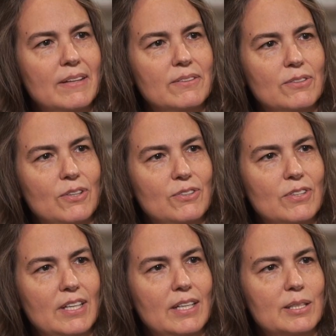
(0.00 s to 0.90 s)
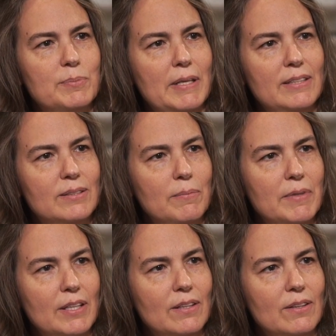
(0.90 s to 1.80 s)
So you're trying to explain
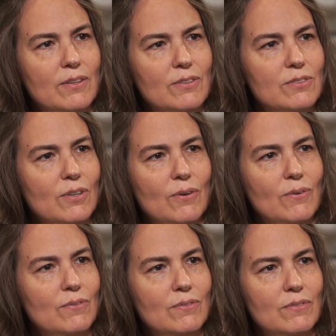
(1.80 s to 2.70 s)
something that there's no